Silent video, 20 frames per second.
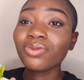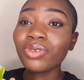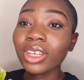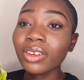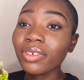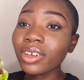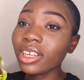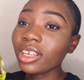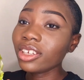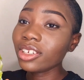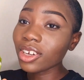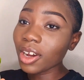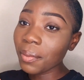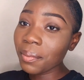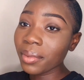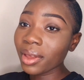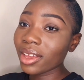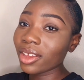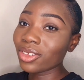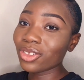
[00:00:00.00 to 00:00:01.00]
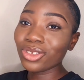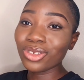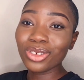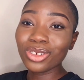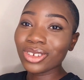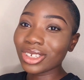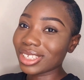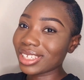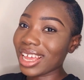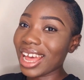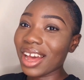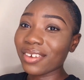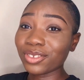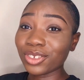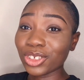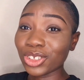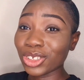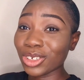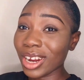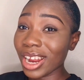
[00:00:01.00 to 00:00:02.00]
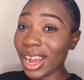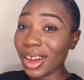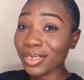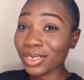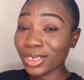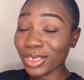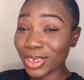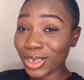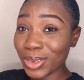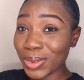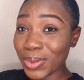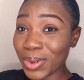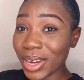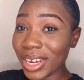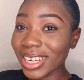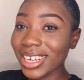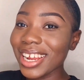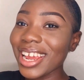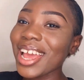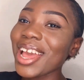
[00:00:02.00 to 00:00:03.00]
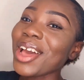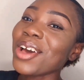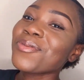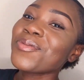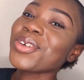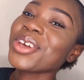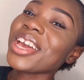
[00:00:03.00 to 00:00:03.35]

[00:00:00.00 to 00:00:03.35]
really yummy. You just have to try out this one. But